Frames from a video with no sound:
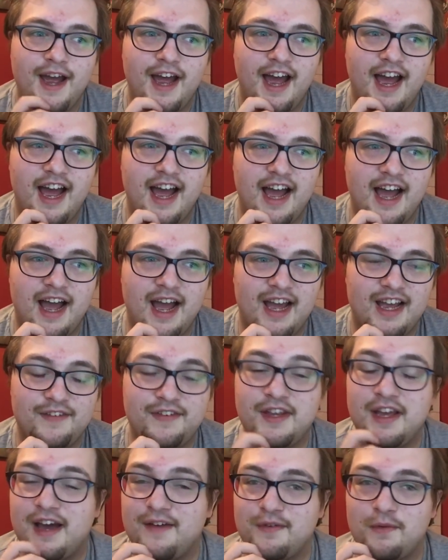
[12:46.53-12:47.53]
Uh, if
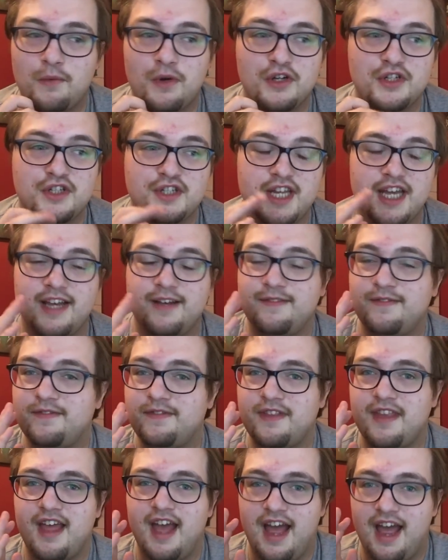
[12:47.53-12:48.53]
you haven't watched it,
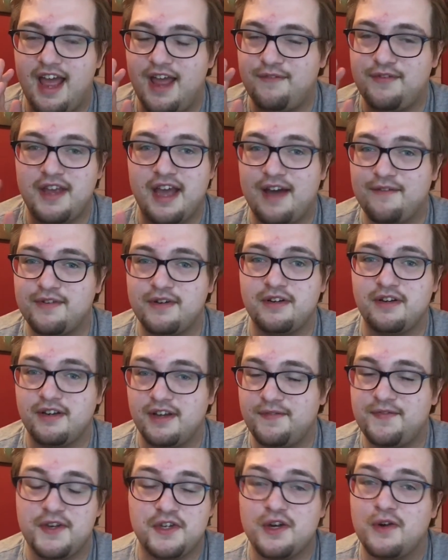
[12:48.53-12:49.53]
uh, if you haven't,
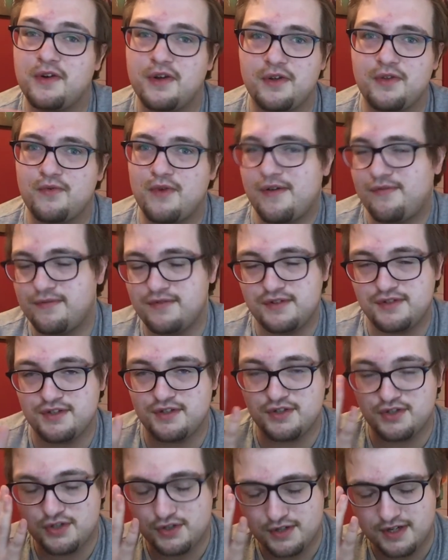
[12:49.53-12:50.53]
if you don't know the
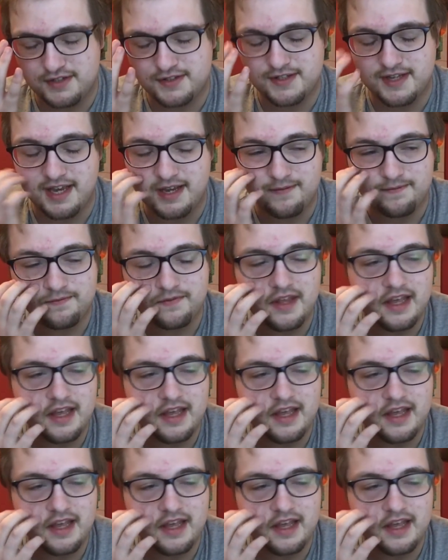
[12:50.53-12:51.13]
references, should I say,